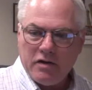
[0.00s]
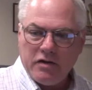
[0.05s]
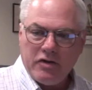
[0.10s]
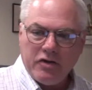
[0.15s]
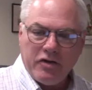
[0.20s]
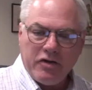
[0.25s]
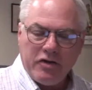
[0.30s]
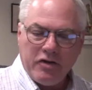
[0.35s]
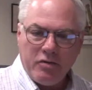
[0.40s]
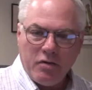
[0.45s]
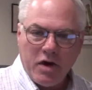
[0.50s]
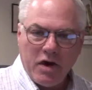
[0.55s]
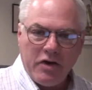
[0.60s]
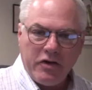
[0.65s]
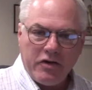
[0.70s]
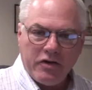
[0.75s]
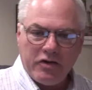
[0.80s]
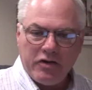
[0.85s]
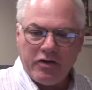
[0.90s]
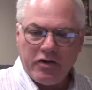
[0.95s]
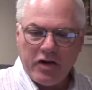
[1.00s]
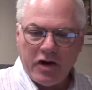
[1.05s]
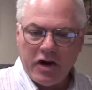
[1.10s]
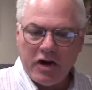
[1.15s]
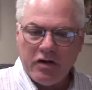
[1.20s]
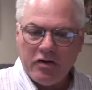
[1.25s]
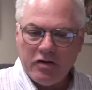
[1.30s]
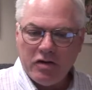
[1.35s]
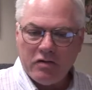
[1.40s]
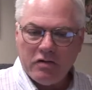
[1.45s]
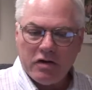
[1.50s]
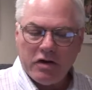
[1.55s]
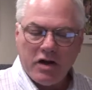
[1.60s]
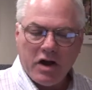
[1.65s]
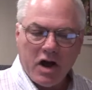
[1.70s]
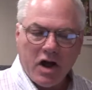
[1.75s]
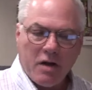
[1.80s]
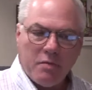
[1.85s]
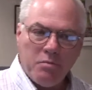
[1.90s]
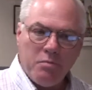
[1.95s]
situations change over
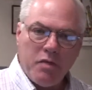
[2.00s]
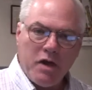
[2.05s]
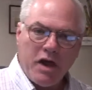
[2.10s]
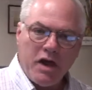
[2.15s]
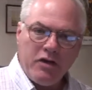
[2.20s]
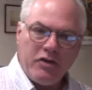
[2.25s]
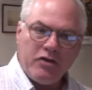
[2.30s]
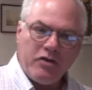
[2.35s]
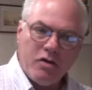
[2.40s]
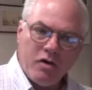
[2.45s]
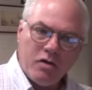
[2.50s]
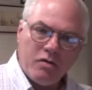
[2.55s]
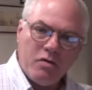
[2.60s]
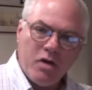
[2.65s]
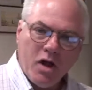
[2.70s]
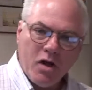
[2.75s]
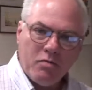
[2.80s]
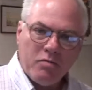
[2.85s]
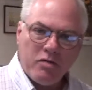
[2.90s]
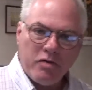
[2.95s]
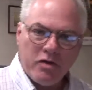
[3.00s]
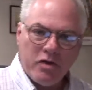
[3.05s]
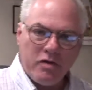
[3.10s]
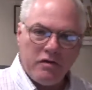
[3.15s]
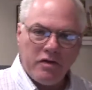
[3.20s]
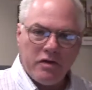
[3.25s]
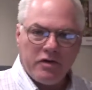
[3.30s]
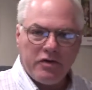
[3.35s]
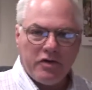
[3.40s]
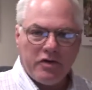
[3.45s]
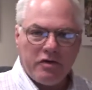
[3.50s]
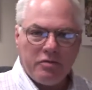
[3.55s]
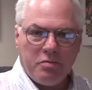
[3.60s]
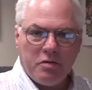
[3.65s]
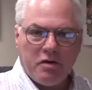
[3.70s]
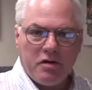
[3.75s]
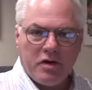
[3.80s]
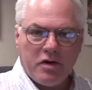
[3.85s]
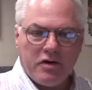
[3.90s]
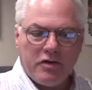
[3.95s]
time based on previous
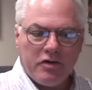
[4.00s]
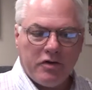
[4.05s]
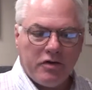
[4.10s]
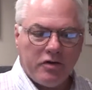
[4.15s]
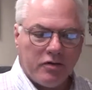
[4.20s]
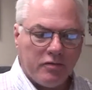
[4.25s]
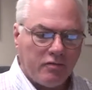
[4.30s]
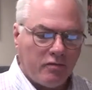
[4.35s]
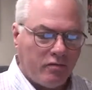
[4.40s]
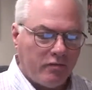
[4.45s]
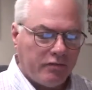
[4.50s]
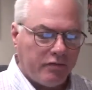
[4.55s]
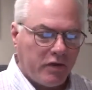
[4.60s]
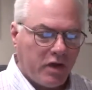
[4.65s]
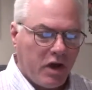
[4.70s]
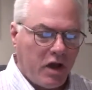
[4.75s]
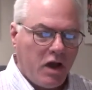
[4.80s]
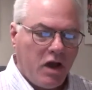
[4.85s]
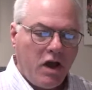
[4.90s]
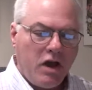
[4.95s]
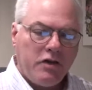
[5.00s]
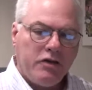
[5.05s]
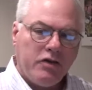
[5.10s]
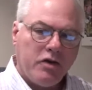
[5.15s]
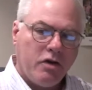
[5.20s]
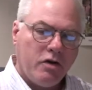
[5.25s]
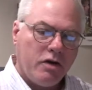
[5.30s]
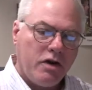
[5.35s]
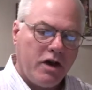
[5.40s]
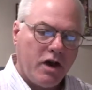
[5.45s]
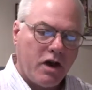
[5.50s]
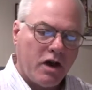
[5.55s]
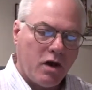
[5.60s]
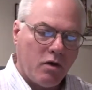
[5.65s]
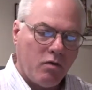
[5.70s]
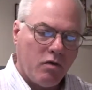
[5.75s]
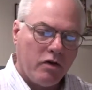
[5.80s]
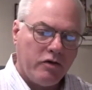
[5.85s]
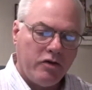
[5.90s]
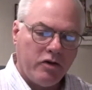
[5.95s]
experiences. And so again, I
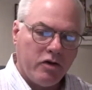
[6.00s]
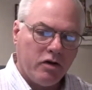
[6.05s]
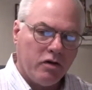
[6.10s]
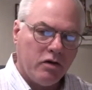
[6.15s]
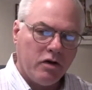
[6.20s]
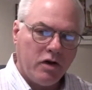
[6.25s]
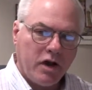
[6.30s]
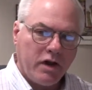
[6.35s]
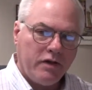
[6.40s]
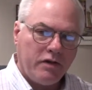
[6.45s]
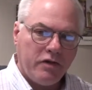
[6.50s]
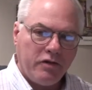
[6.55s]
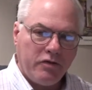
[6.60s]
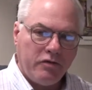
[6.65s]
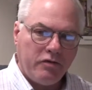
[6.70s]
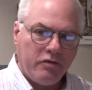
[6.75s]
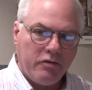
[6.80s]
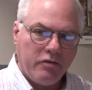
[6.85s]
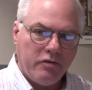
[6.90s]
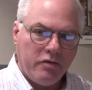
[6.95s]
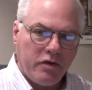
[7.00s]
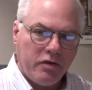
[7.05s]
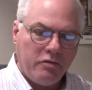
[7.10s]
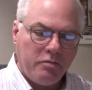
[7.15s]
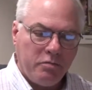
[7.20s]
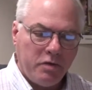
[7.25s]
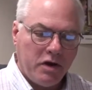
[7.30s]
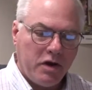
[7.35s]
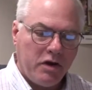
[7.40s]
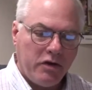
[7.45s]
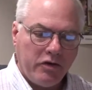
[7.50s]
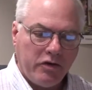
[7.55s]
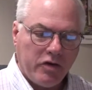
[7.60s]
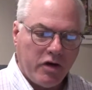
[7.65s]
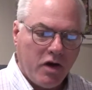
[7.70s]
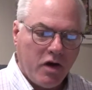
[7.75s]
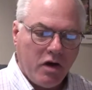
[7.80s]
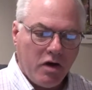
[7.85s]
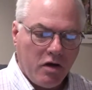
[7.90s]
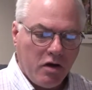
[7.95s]
want you to look at this piece
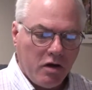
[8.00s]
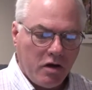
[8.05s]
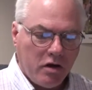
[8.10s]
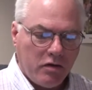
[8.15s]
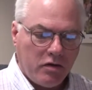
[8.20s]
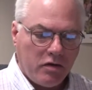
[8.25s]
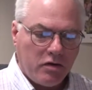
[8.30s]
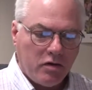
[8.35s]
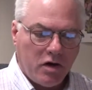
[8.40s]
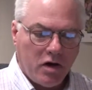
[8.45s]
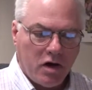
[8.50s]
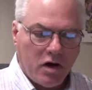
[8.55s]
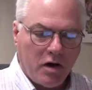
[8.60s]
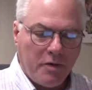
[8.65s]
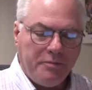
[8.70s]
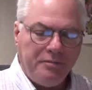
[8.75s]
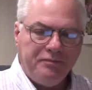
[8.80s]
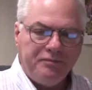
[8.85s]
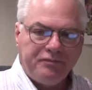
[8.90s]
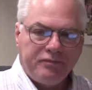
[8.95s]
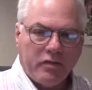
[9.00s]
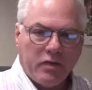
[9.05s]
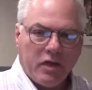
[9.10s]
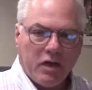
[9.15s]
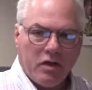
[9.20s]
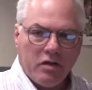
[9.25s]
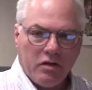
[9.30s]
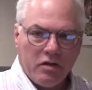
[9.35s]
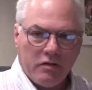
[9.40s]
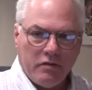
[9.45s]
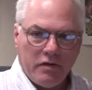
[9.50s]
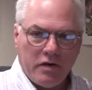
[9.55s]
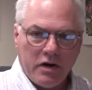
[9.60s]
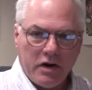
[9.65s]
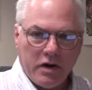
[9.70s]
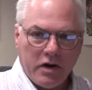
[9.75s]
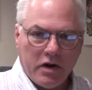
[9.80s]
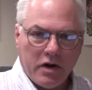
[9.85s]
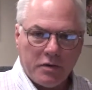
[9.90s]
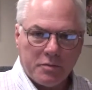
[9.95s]
on the law, the
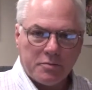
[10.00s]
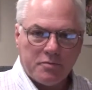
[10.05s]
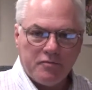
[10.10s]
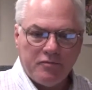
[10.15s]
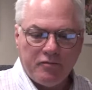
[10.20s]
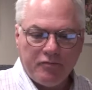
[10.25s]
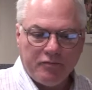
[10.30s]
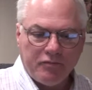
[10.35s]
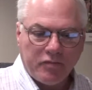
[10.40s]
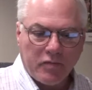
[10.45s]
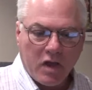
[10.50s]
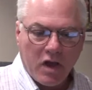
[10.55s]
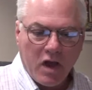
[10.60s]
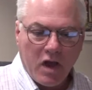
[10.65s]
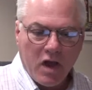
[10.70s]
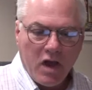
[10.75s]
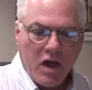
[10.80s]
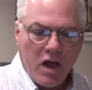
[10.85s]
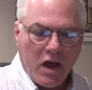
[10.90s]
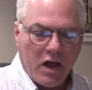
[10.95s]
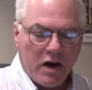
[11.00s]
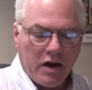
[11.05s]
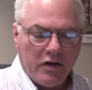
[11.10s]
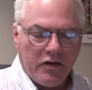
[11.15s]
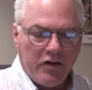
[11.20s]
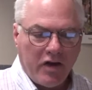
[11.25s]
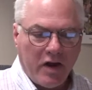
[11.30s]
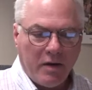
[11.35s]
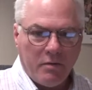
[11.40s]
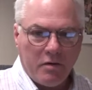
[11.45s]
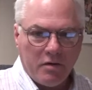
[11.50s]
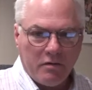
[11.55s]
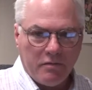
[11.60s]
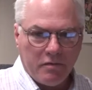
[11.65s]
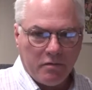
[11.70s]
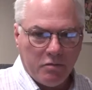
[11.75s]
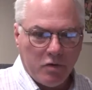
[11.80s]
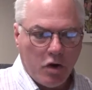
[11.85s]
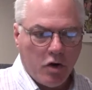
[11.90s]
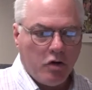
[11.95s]
video, and examine it
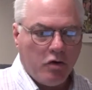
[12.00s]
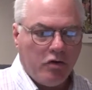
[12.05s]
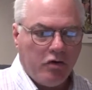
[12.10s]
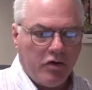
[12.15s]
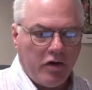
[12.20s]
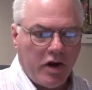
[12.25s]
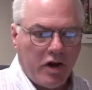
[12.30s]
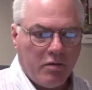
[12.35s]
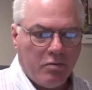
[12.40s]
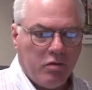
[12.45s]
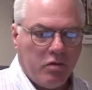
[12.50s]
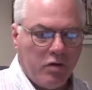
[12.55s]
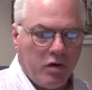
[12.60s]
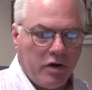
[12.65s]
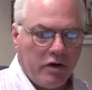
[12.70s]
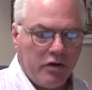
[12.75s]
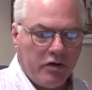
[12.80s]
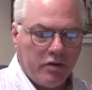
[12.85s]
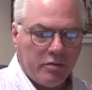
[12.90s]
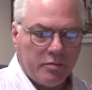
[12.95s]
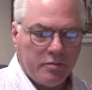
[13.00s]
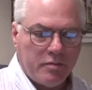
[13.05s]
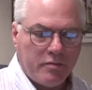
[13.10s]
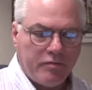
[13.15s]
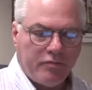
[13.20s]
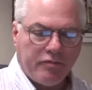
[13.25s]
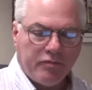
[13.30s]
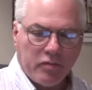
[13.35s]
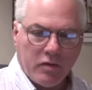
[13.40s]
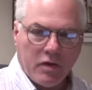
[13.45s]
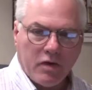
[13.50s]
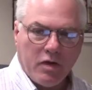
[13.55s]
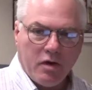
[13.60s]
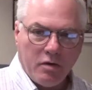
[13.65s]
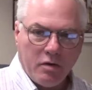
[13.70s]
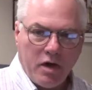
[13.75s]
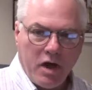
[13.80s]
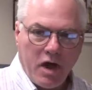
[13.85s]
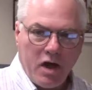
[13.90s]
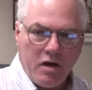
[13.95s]
from those standpoints.
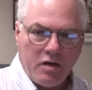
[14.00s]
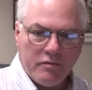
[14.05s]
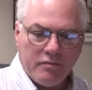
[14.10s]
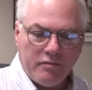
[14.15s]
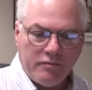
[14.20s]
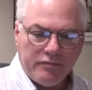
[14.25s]
Okay?